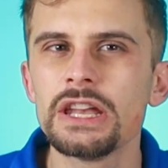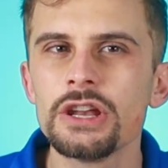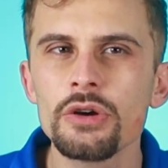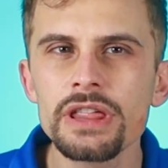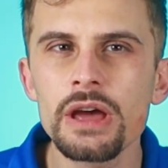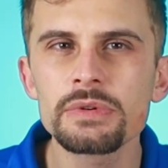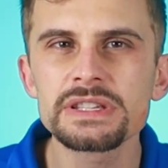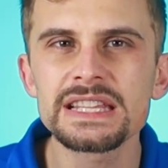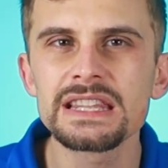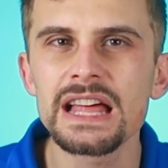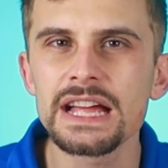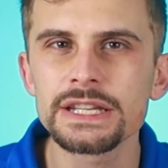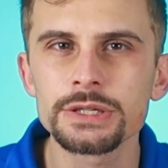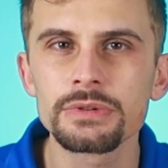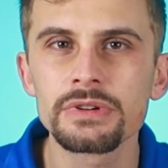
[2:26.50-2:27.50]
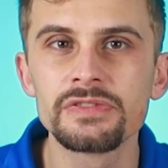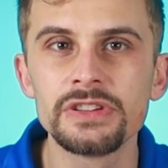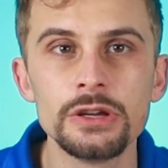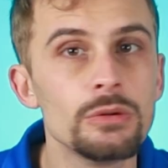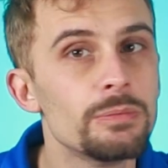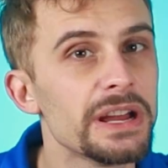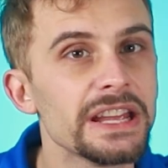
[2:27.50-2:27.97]
I know that was a lot to
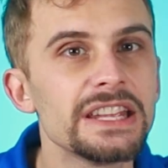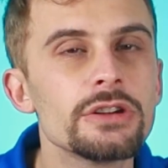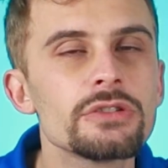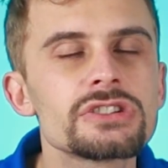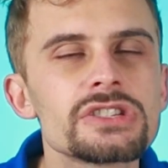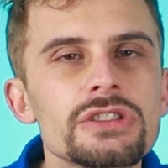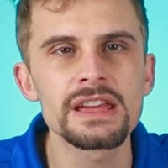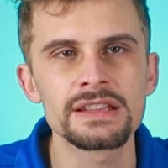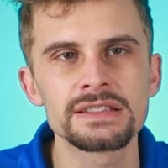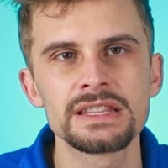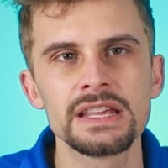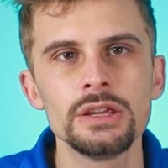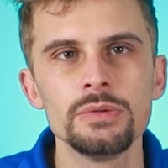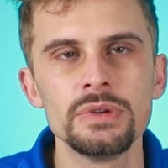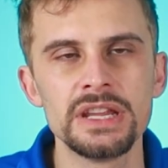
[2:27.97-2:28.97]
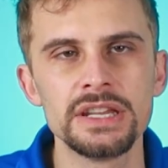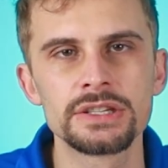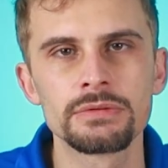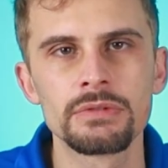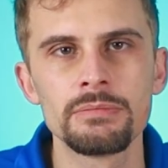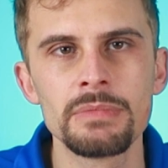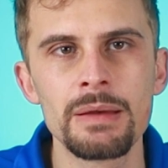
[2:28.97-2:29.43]
review, but here's things that you need
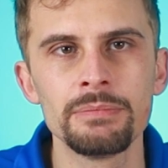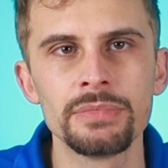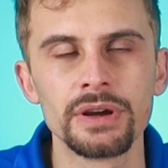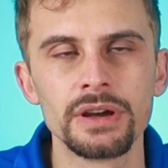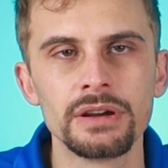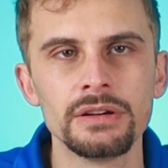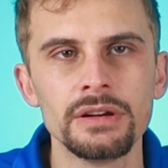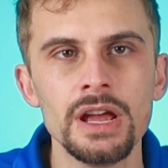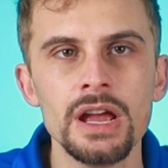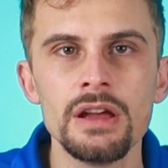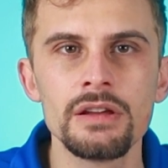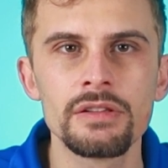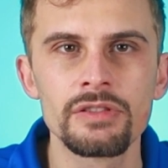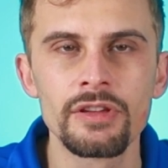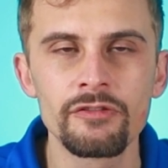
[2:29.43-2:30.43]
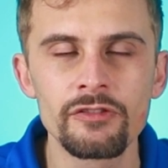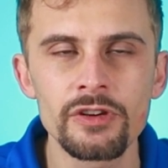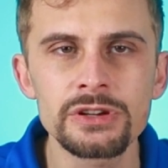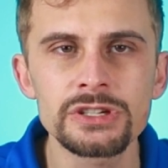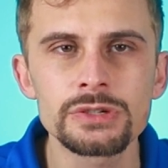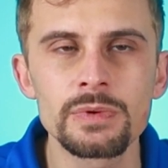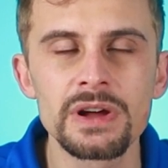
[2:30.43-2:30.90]
to remember. The
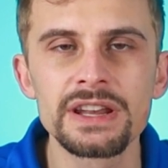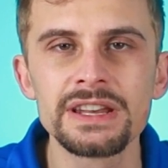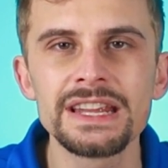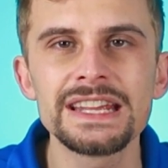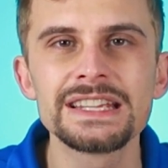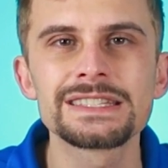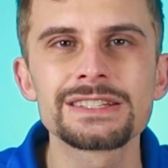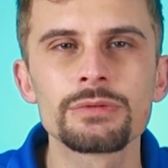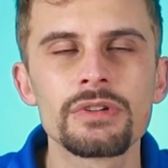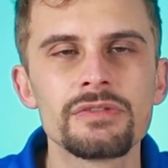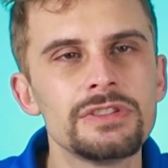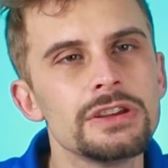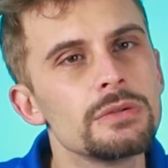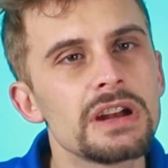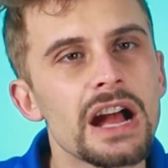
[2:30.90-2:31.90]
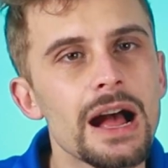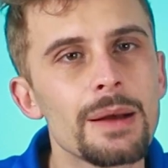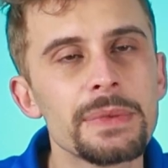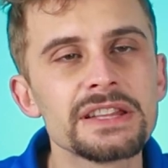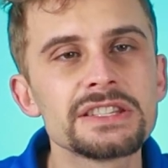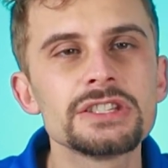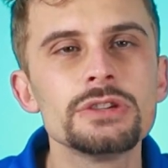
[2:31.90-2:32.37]
first one is to review
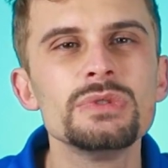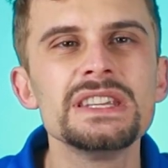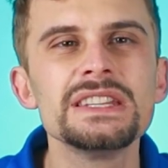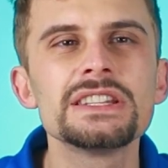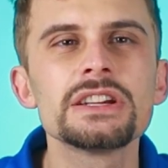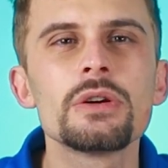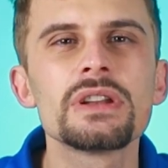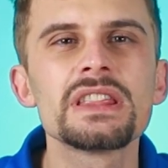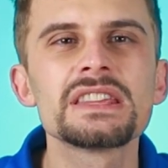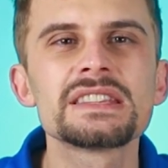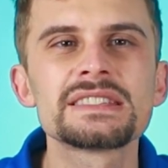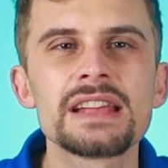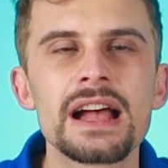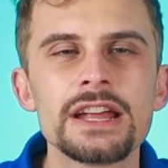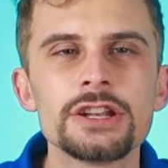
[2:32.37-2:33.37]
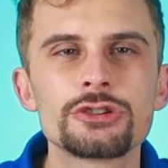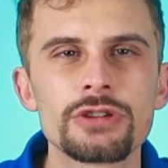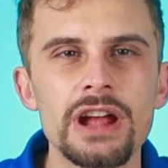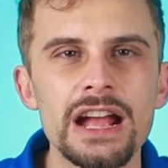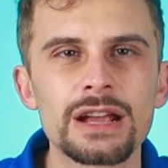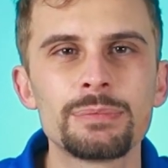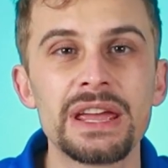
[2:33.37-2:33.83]
comments, you need to go to the
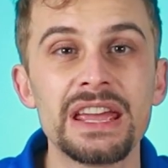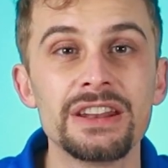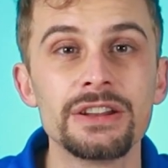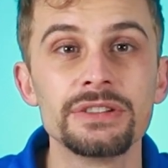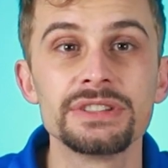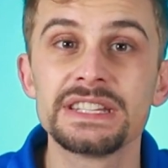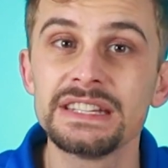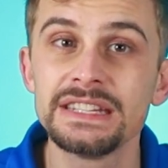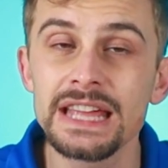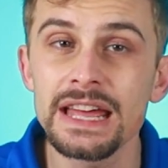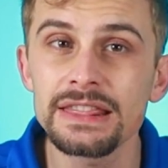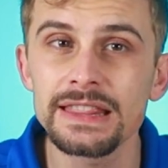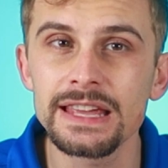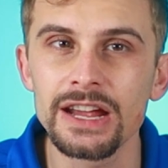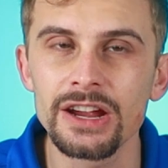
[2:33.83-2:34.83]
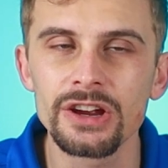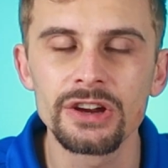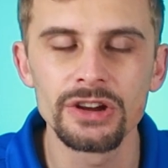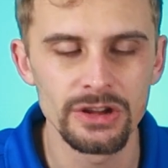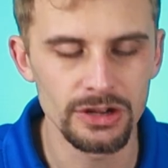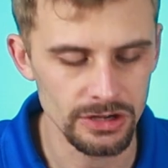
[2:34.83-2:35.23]
sidetrack panel. To get there,